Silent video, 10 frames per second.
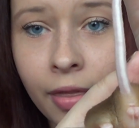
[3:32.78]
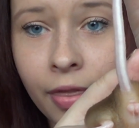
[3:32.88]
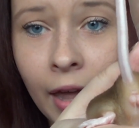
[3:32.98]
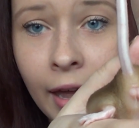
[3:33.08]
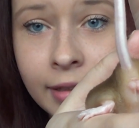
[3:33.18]

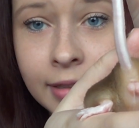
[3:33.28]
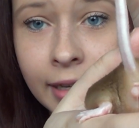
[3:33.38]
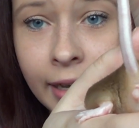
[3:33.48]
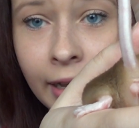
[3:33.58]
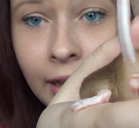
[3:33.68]
their
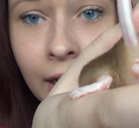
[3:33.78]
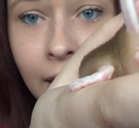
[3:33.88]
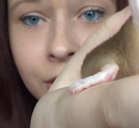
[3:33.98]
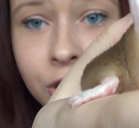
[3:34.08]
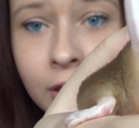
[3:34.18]
tail,
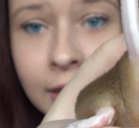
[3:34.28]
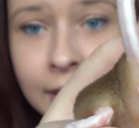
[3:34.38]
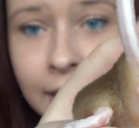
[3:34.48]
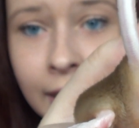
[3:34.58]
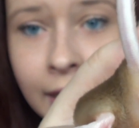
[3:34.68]
and as you can
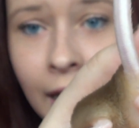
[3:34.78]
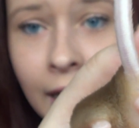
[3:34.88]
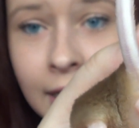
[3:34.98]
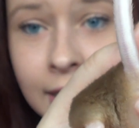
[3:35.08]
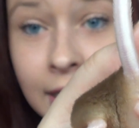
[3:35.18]
see,
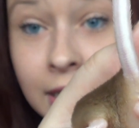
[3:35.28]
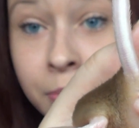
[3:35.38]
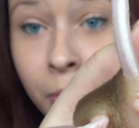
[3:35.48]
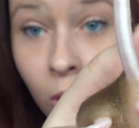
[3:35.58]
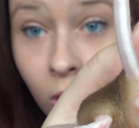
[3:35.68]
there is his
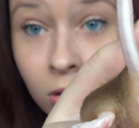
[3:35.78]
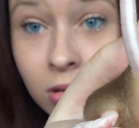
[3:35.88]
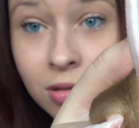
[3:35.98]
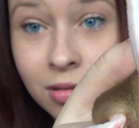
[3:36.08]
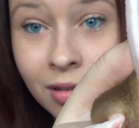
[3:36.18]

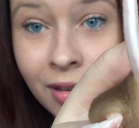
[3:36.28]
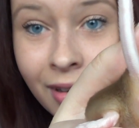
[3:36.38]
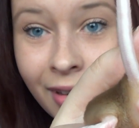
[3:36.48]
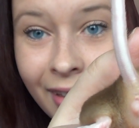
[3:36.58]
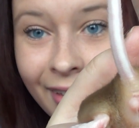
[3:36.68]
balls.
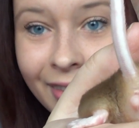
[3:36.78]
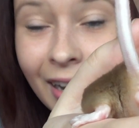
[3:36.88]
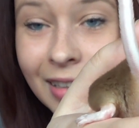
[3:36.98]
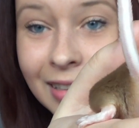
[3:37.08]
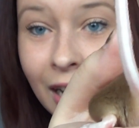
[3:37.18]

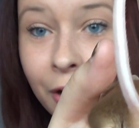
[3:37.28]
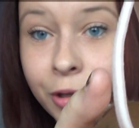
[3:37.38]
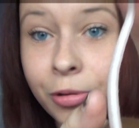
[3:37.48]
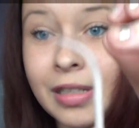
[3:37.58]
That is how you